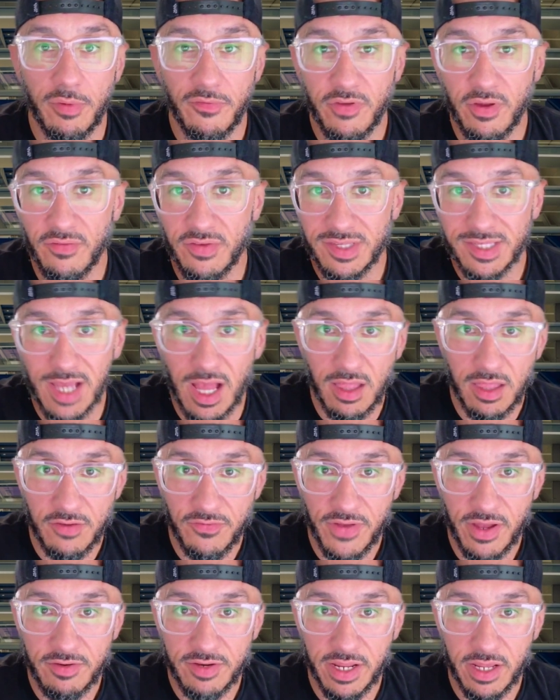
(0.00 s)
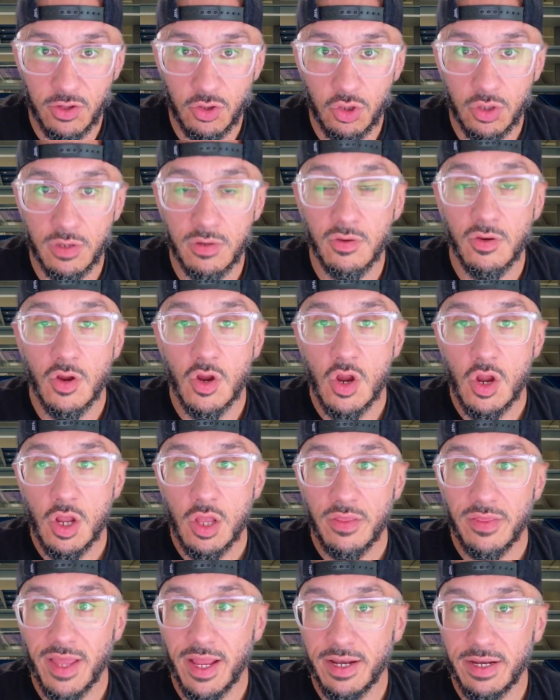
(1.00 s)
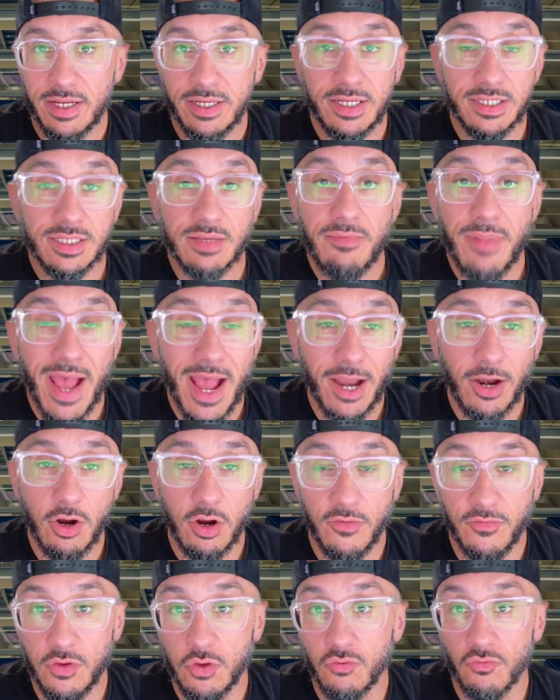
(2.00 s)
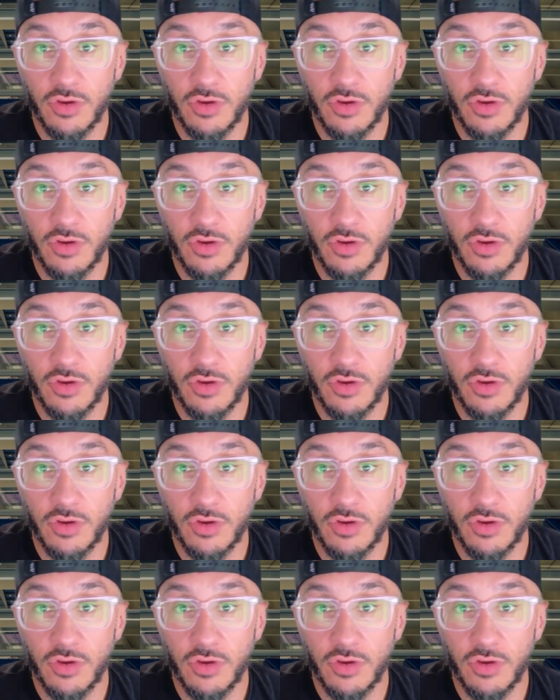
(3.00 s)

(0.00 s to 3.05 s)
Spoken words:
If you have a solid foundation, then it doesn't matter if you